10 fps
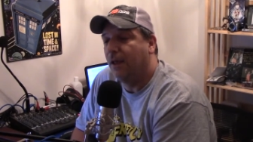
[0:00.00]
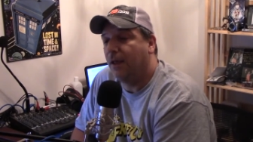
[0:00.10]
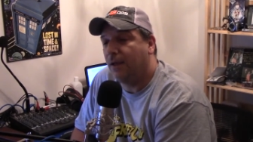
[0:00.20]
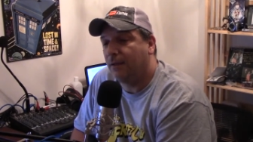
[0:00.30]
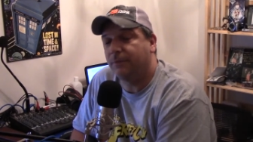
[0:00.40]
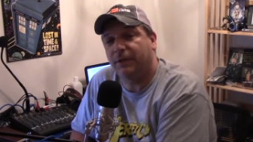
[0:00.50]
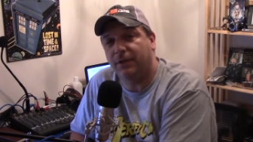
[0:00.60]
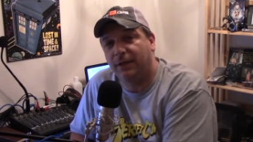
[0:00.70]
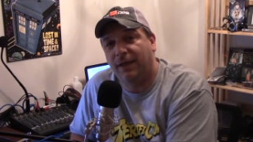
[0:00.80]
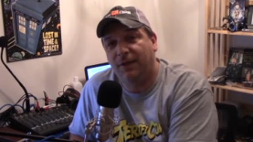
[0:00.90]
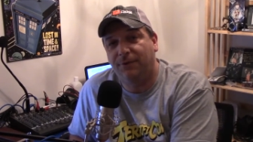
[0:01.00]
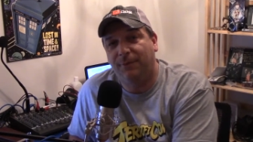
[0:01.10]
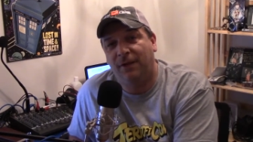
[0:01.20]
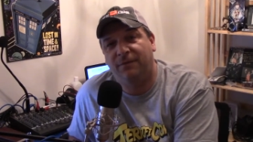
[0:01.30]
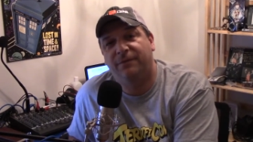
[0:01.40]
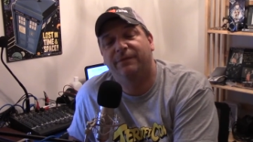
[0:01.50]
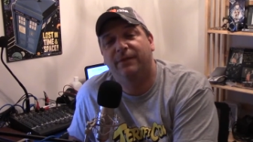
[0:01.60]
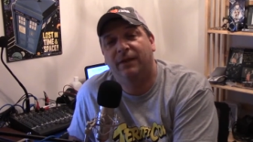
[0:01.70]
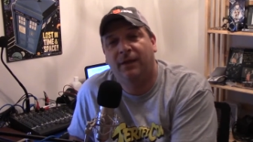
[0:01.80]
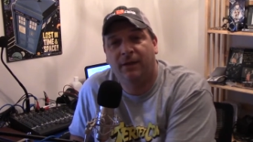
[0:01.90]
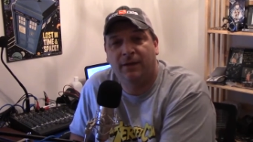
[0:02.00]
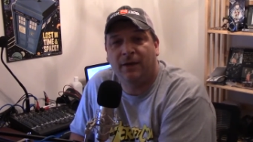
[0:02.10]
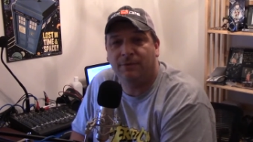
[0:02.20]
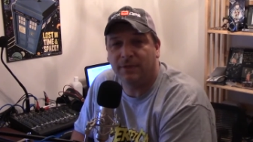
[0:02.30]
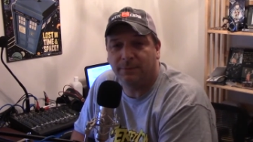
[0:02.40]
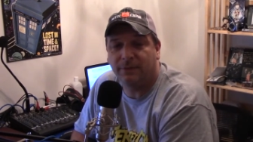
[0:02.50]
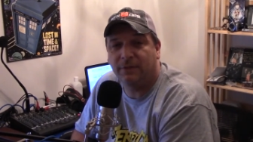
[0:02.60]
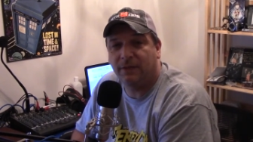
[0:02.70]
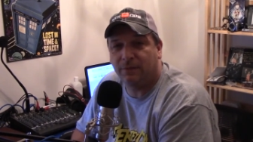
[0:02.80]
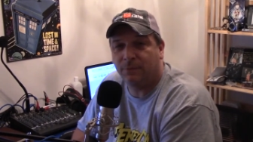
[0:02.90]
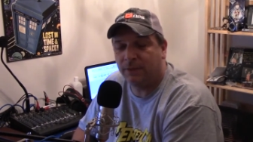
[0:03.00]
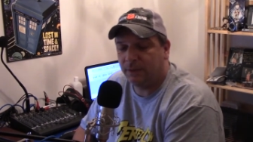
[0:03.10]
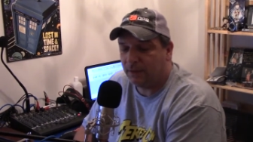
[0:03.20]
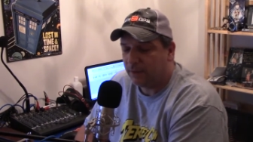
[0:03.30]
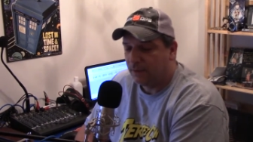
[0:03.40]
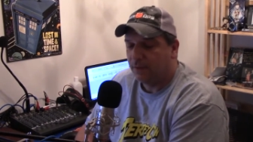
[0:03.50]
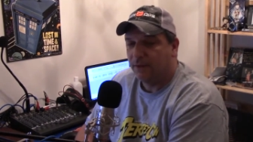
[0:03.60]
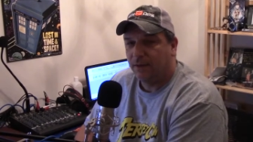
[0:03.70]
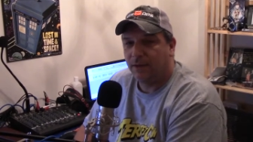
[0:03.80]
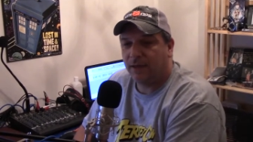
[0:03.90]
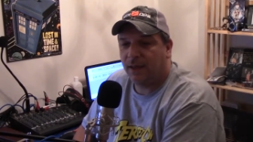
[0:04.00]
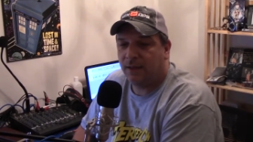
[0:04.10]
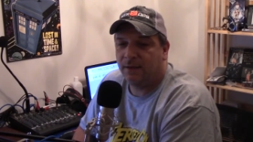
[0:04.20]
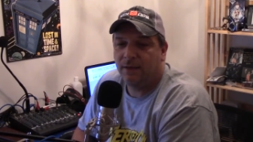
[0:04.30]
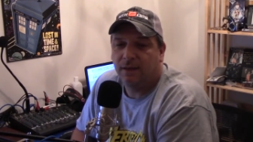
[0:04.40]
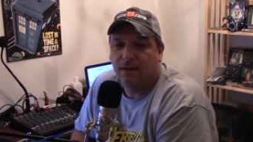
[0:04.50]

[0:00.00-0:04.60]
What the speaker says: Luckily, I held him off, and I was able to take the win again.